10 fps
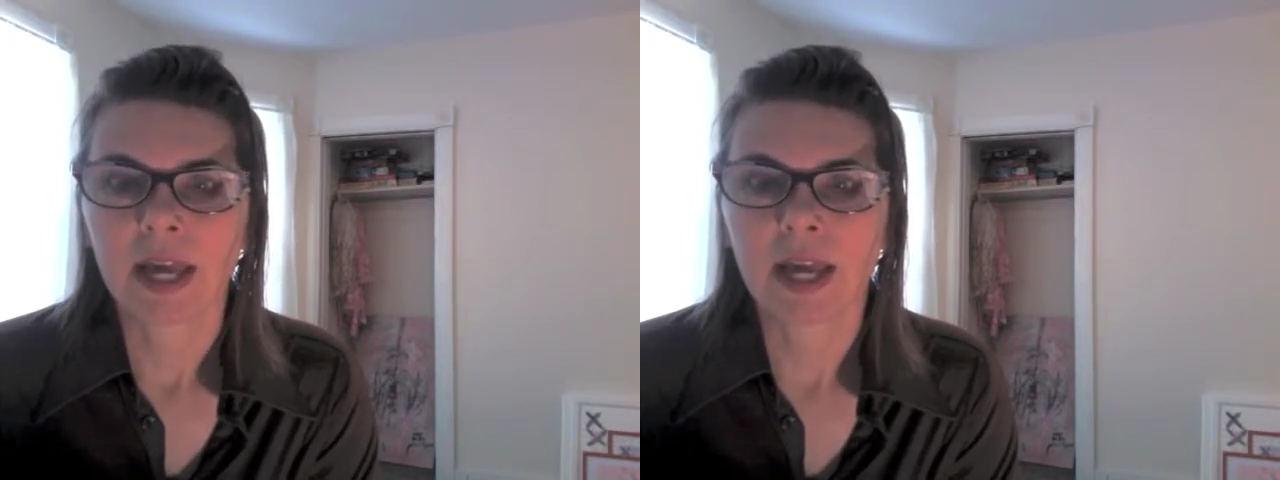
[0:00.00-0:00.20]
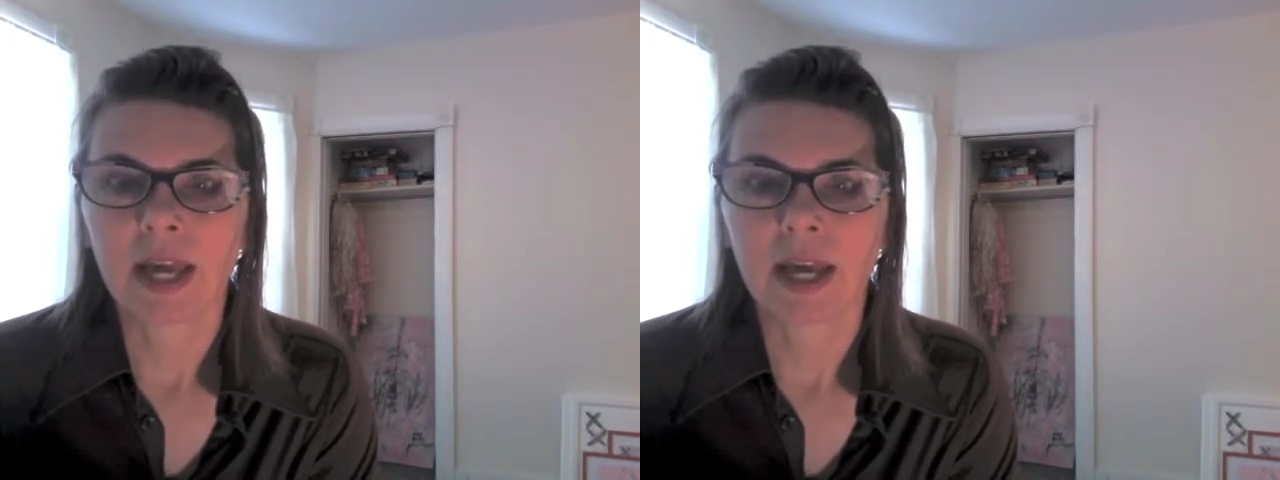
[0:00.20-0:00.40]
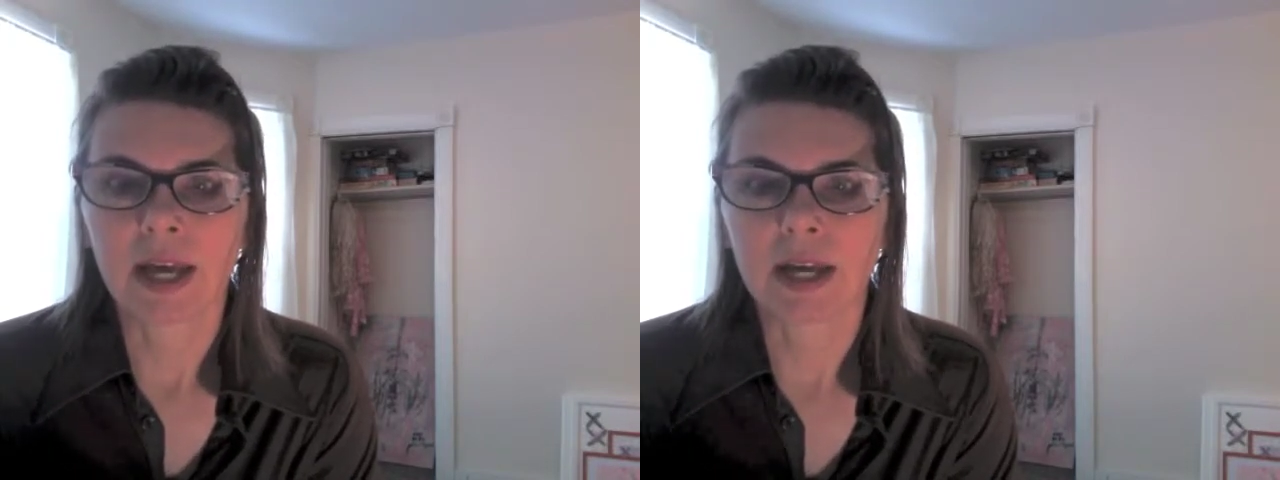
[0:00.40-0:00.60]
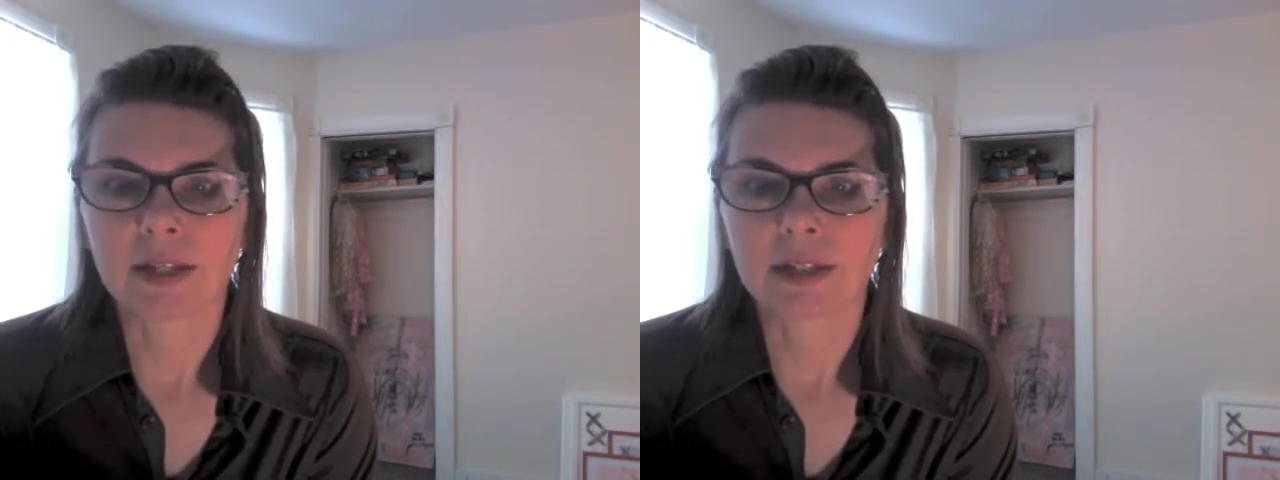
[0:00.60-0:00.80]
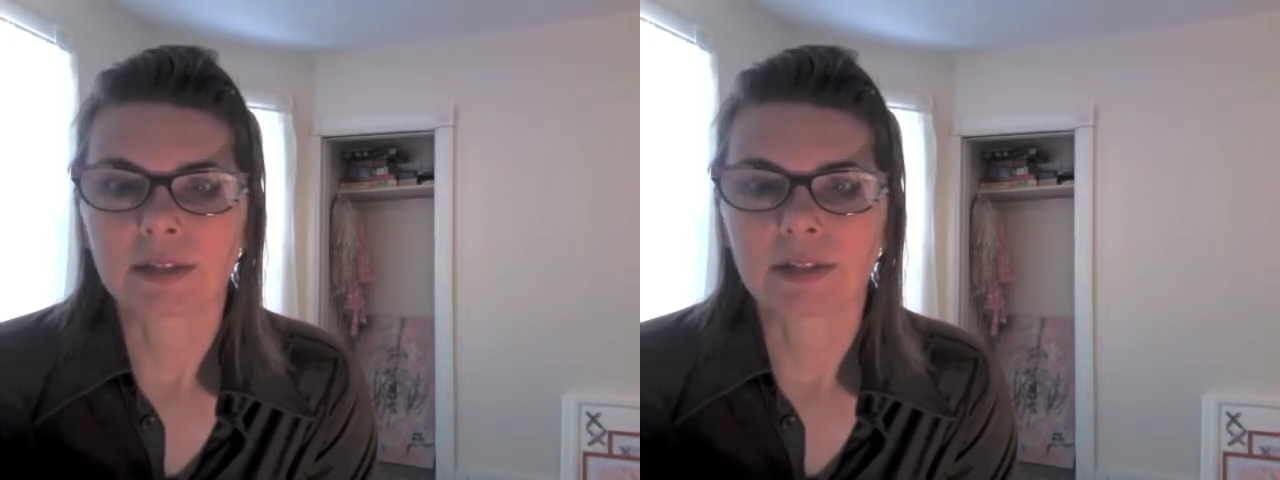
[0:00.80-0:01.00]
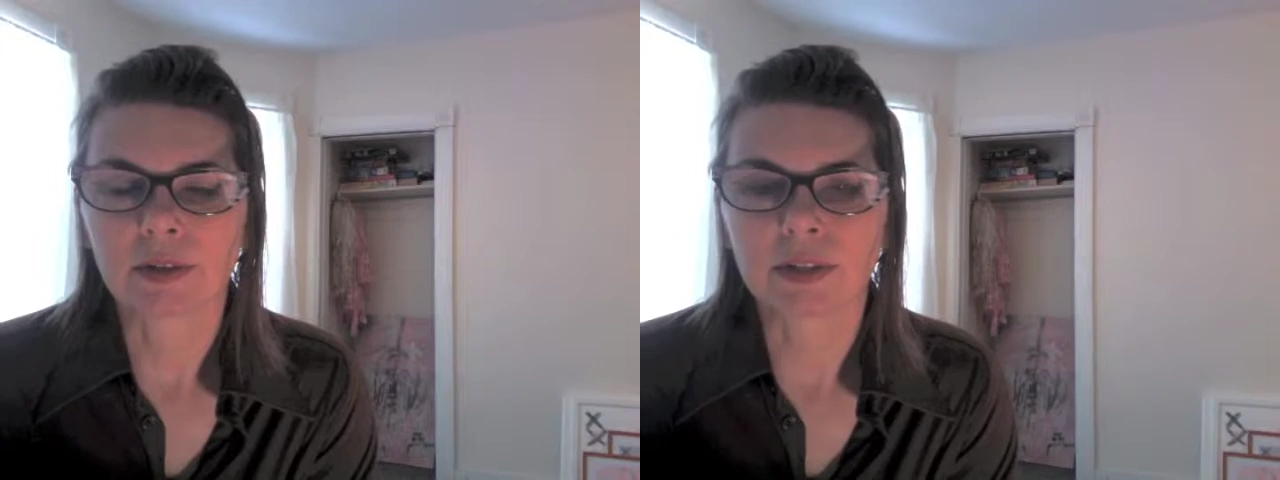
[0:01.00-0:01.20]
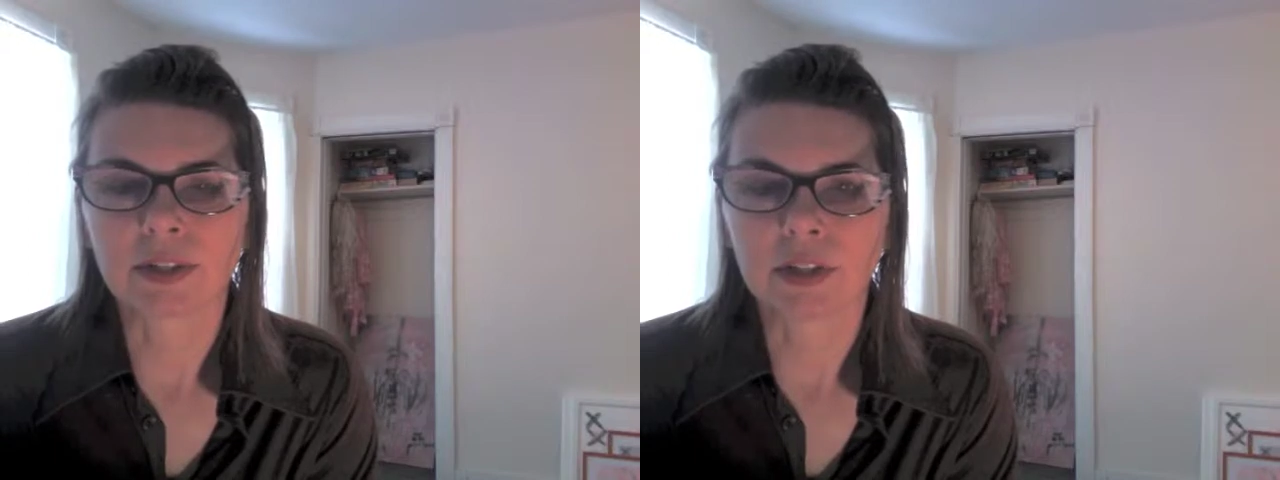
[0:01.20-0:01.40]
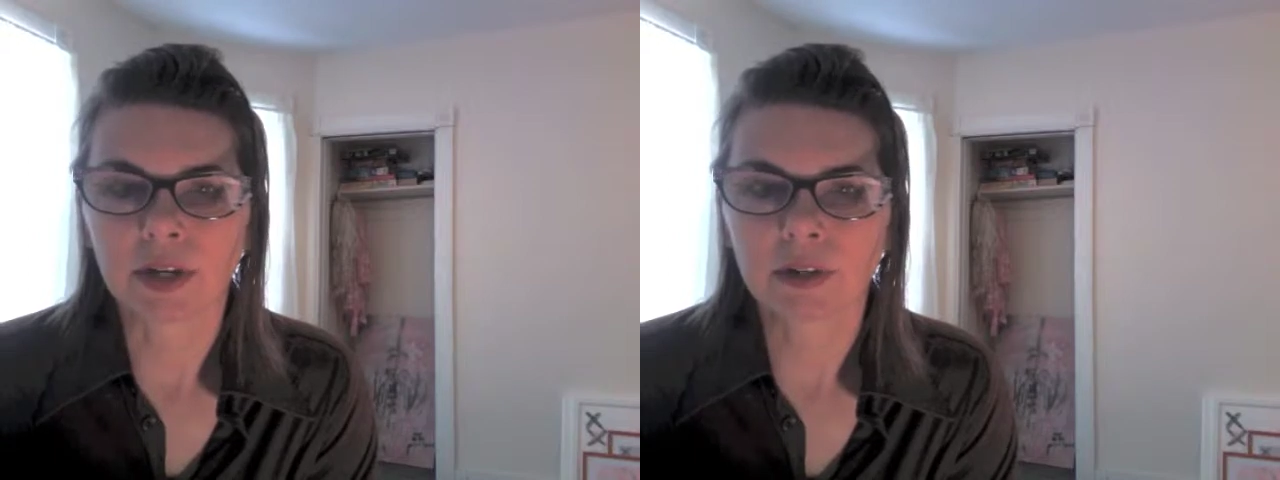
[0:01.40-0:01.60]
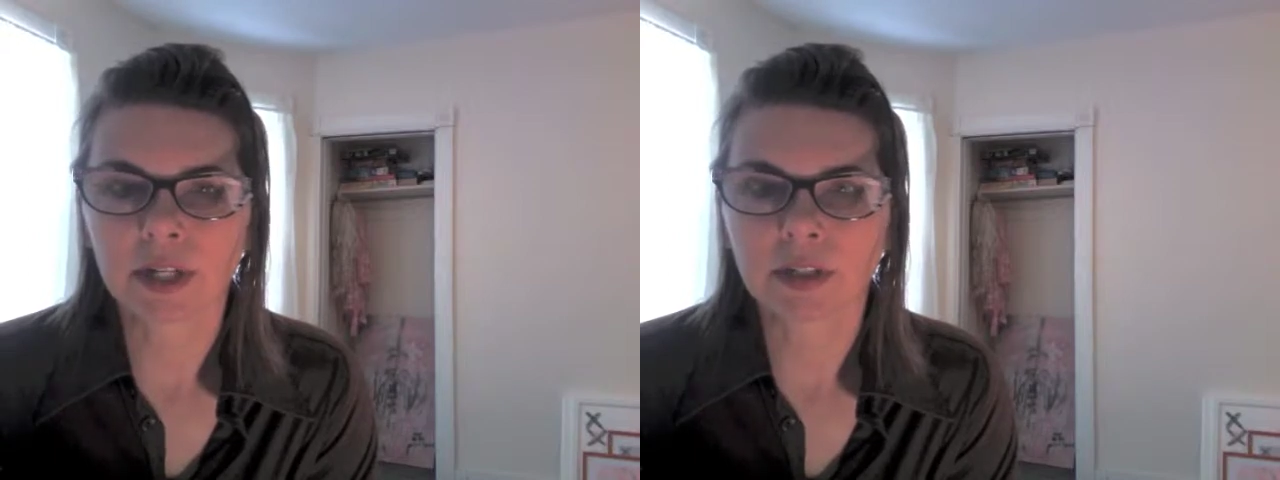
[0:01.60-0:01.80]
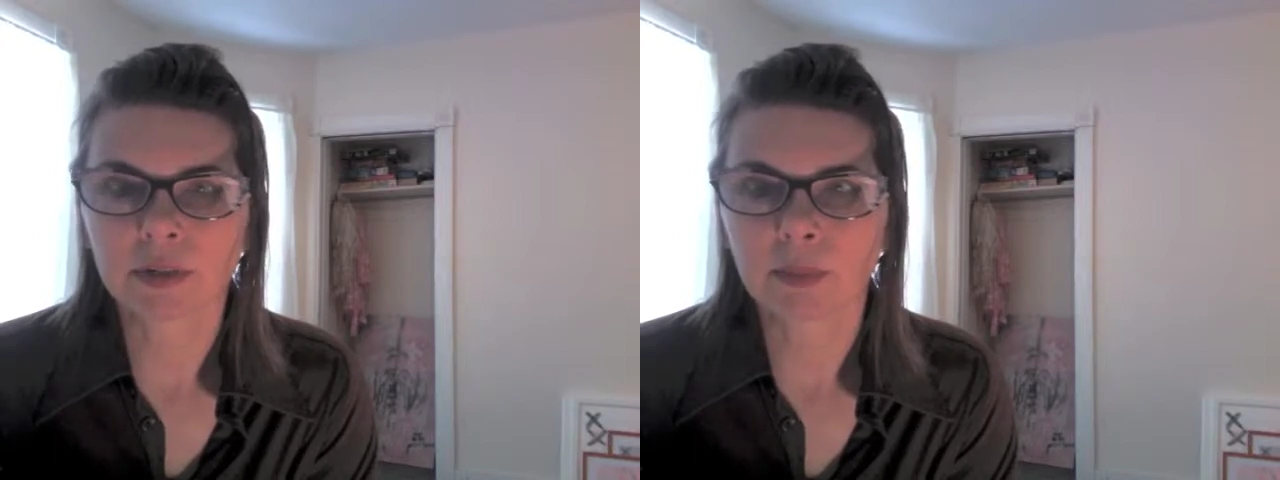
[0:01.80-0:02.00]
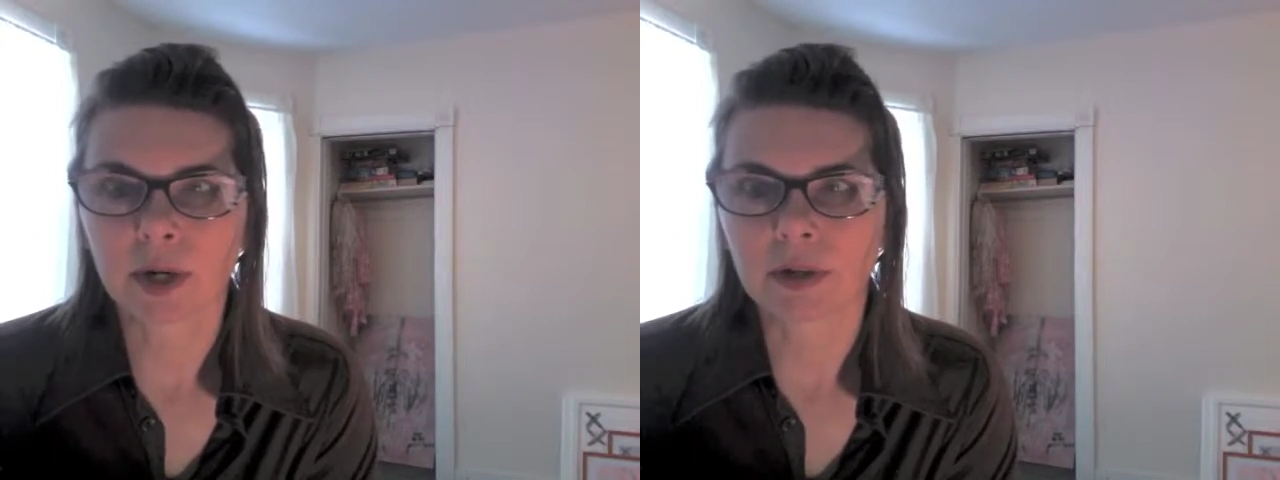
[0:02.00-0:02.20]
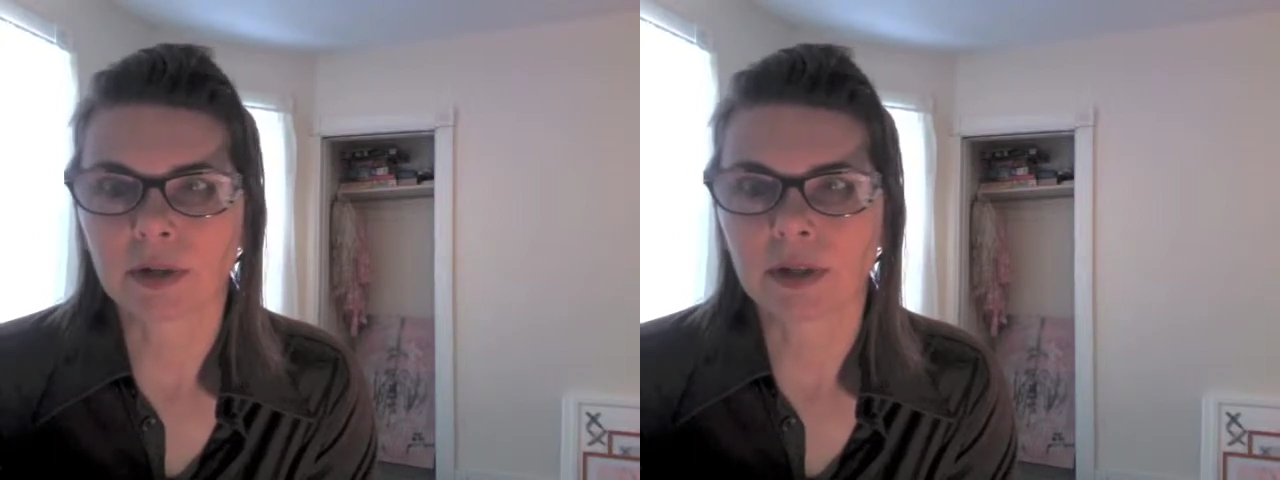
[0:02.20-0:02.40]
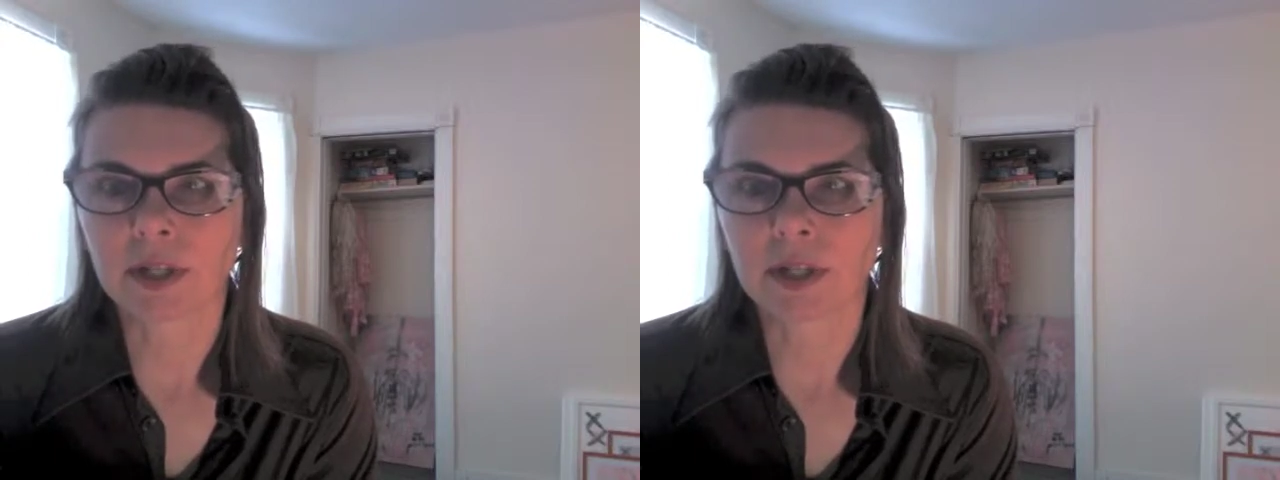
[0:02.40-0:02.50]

And so it's a generational marker